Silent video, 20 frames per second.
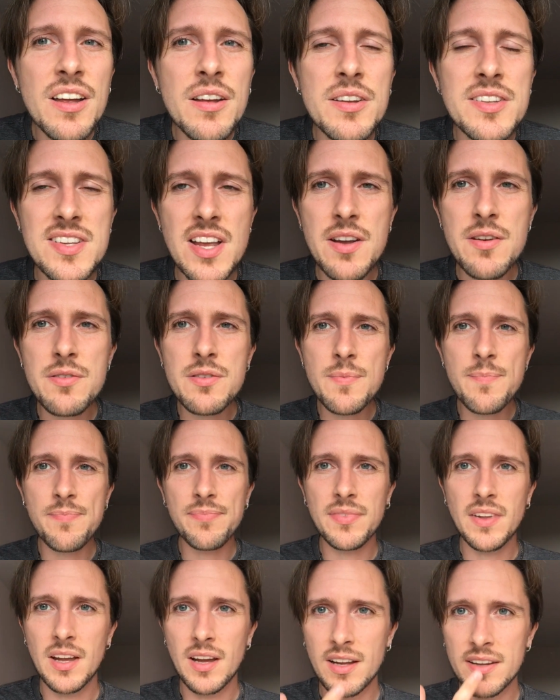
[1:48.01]
So
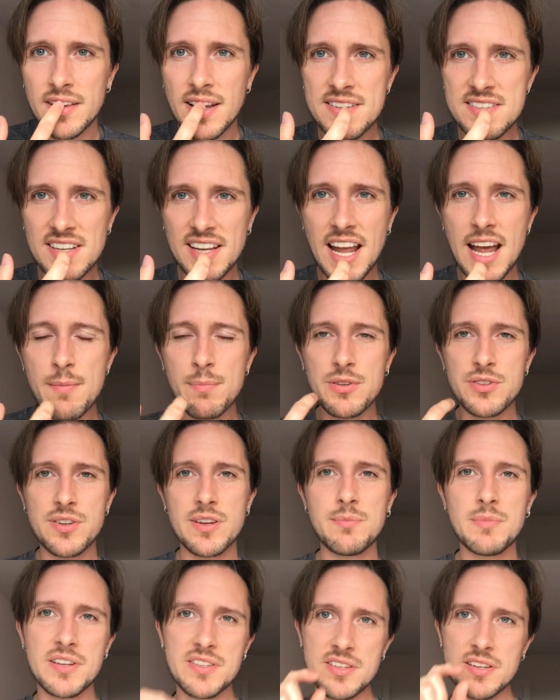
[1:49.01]
there's a gap
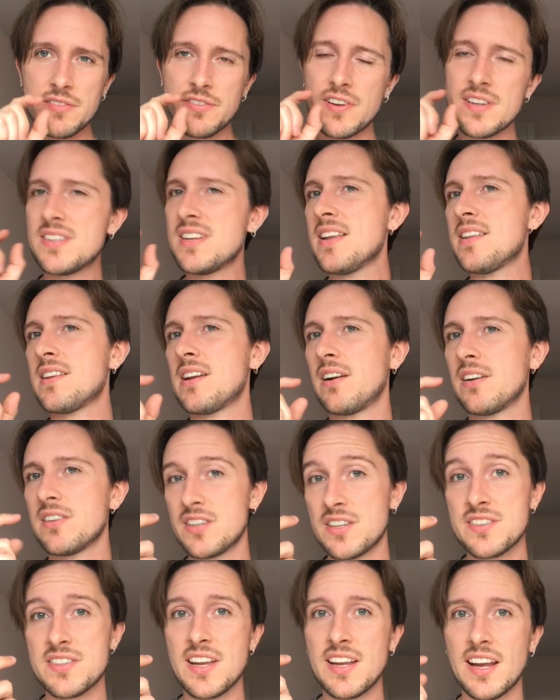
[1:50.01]
between my two front teeth now. I'll
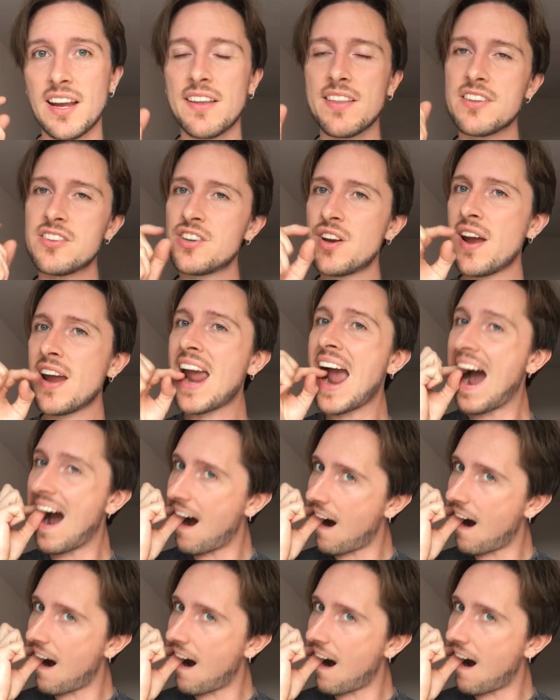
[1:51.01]
just take out the tray.